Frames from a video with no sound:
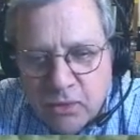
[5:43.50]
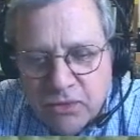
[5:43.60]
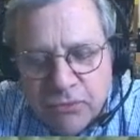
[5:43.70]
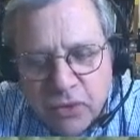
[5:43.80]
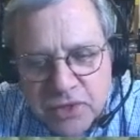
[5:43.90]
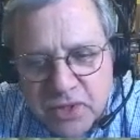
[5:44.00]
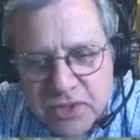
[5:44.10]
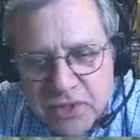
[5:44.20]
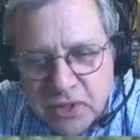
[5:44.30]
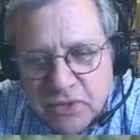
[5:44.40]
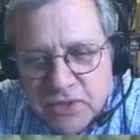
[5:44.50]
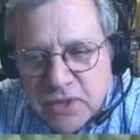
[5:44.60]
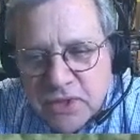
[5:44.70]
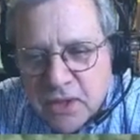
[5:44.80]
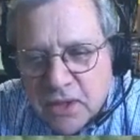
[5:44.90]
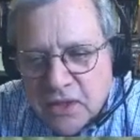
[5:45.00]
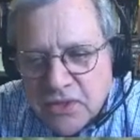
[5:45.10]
With forest residues, uh,